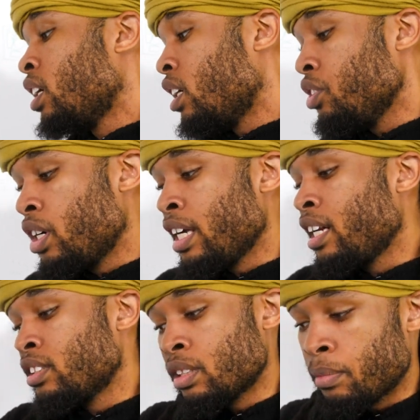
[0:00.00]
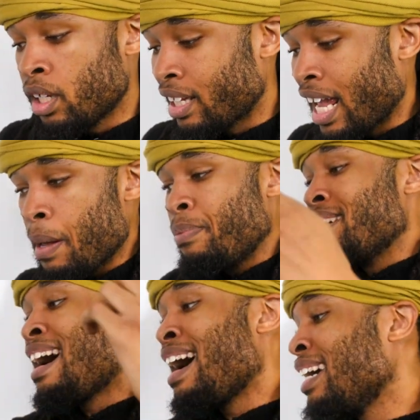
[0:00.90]
You can get in some other
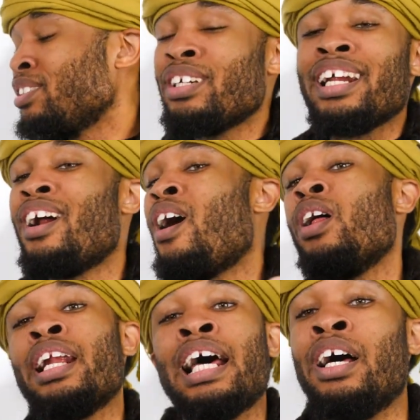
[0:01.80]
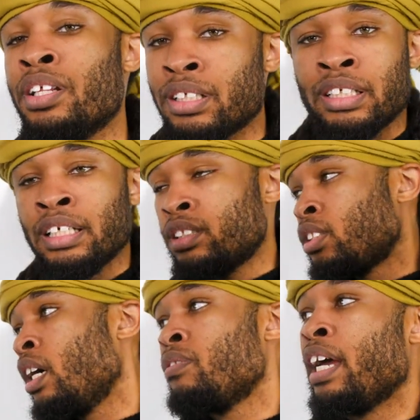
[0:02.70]
KPIs. You can get in all of that other good
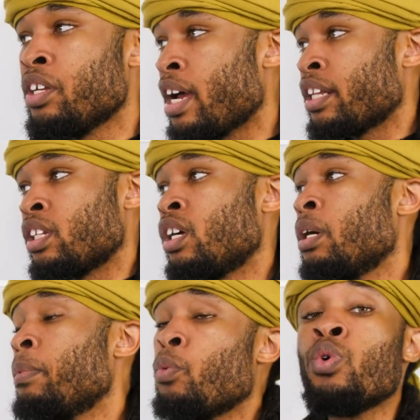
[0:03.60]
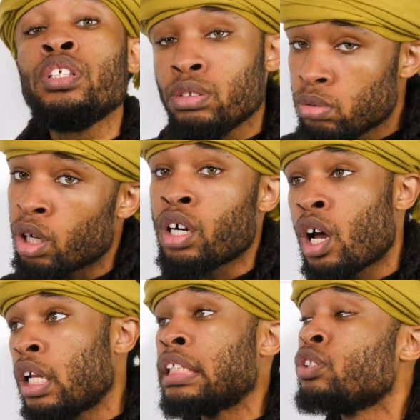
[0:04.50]
stuff that you have to learn. But once you learn
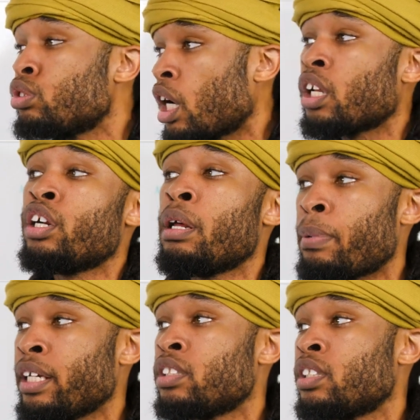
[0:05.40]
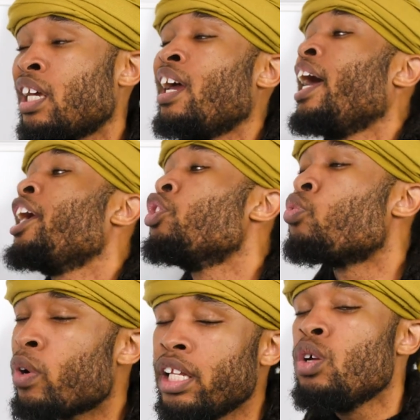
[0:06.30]
all this and you start learning the basics and you
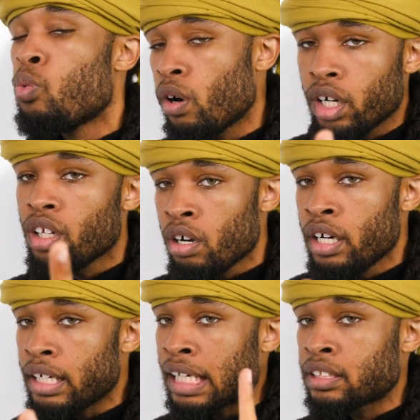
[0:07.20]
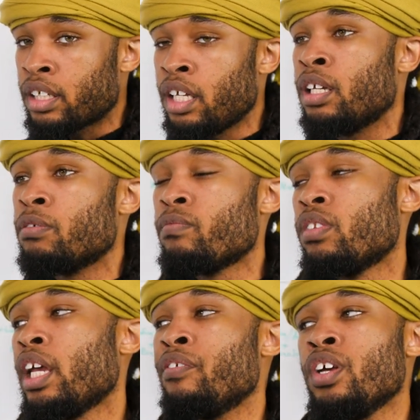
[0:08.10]
really want to learn it, that's the key.
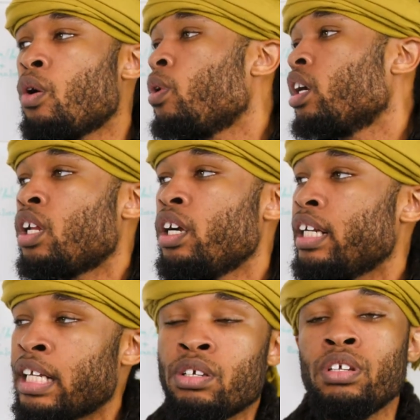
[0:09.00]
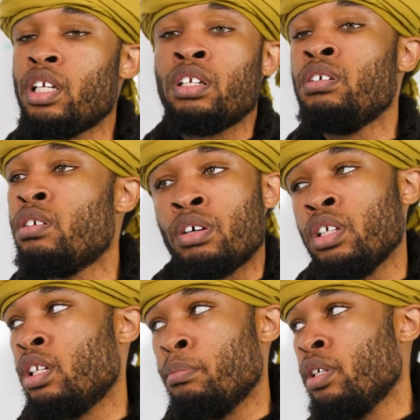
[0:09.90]
If you don't want to learn it,
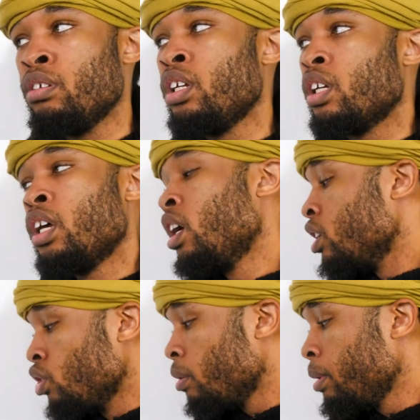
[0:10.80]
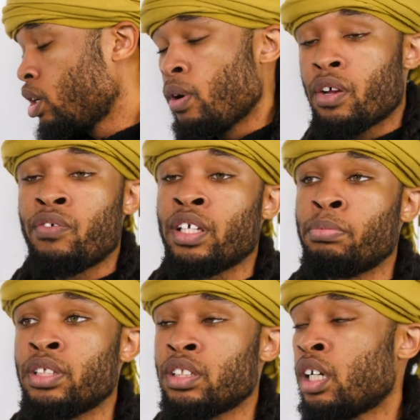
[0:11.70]
then you could be quick fix,
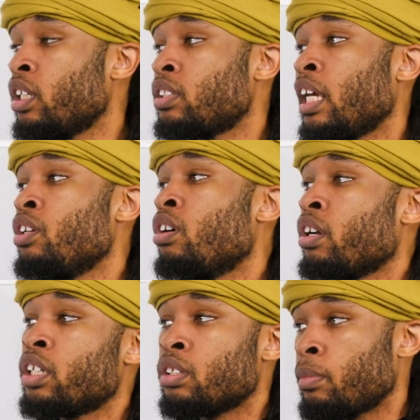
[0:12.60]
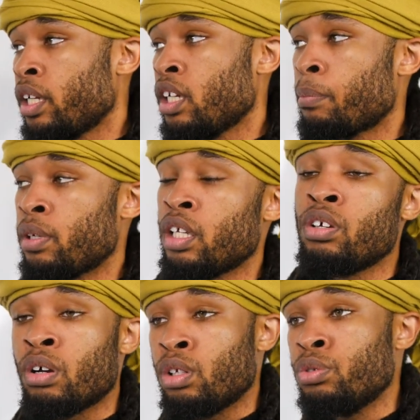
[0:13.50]
but just understand you're going to get your money up and then
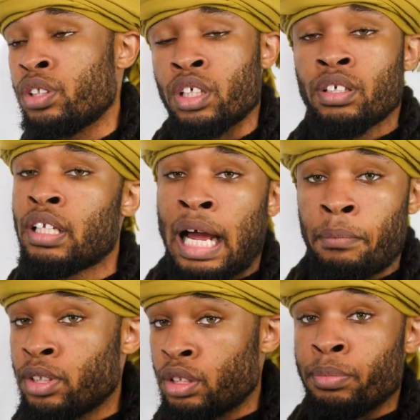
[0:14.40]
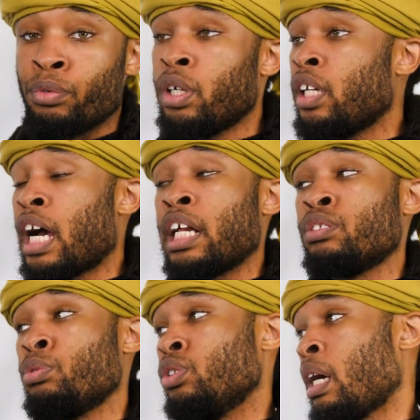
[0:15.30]
you're going to lose it. Like, I'm going to just be really
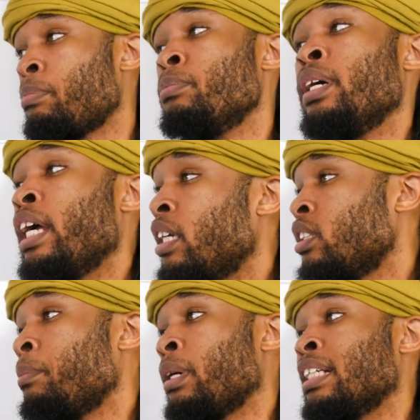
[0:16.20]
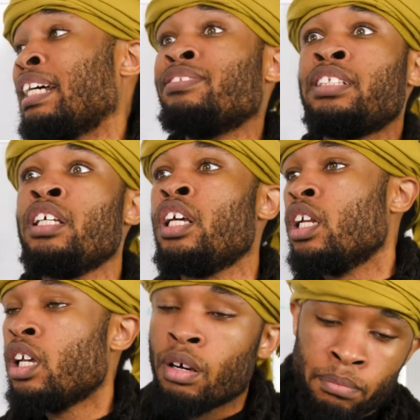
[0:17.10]
honest with you. I put my hands up because I've seen
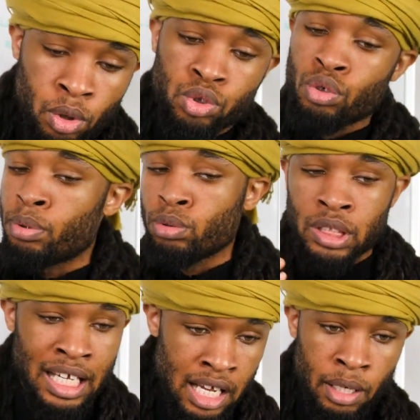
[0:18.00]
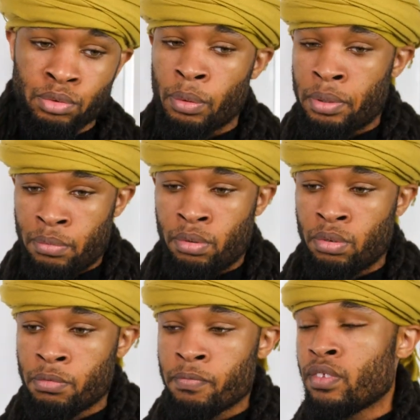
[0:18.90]
it multiple times with
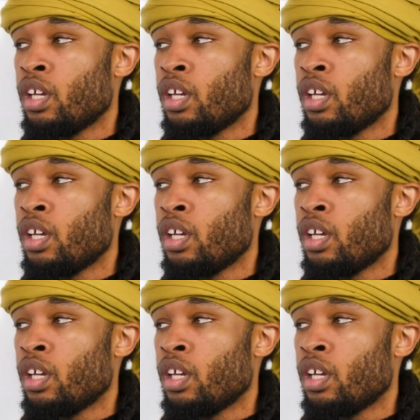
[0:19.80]
people.